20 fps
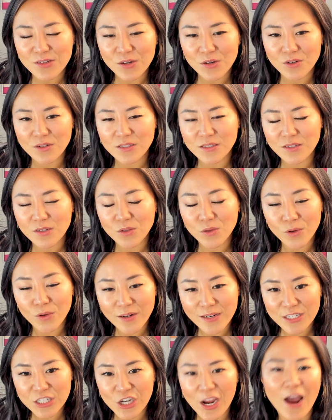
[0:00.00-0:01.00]
You can go to
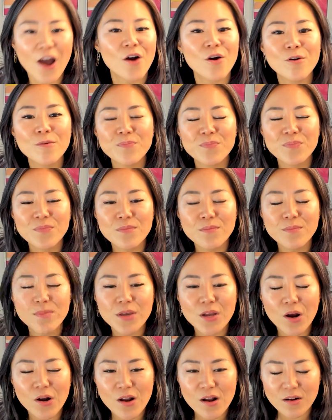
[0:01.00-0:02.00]

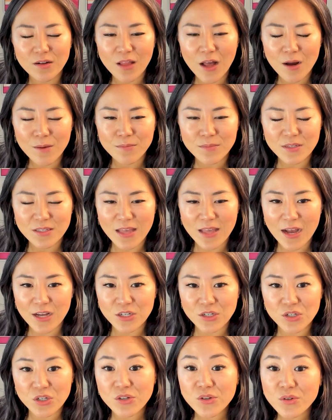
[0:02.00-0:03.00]

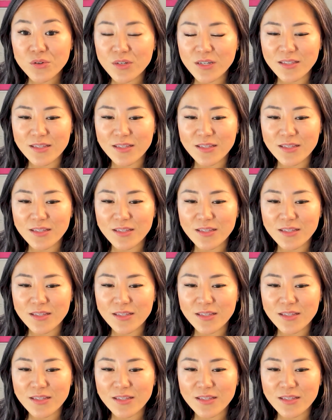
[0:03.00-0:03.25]
gloriachowpr.com/2